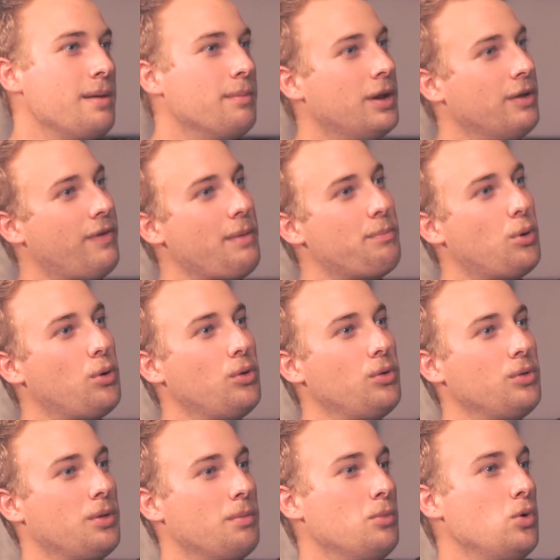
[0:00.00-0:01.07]
But if I
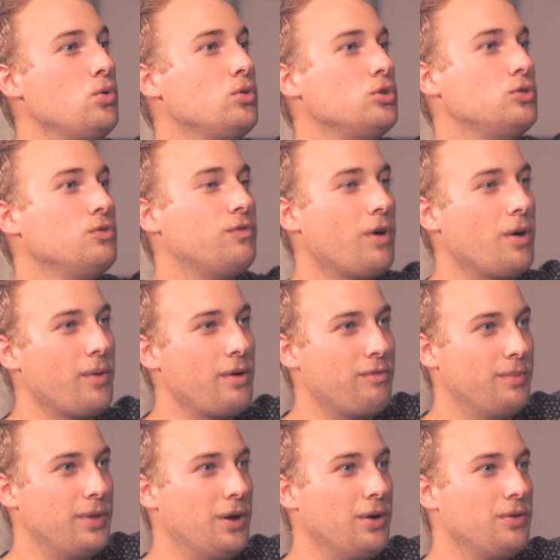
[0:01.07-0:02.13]
pull the moon too far away
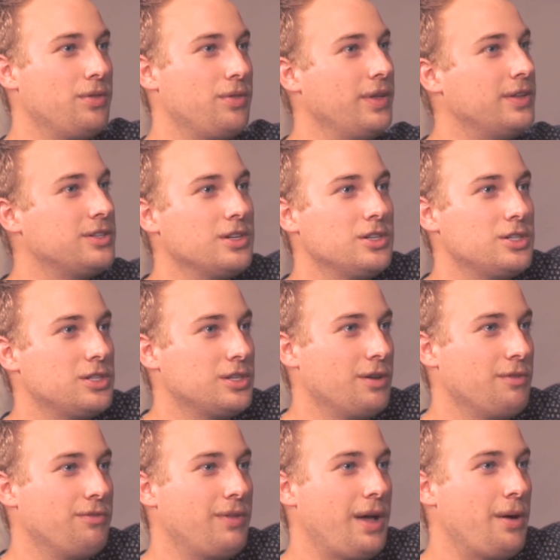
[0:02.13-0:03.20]
from the Earth, it's just gonna fly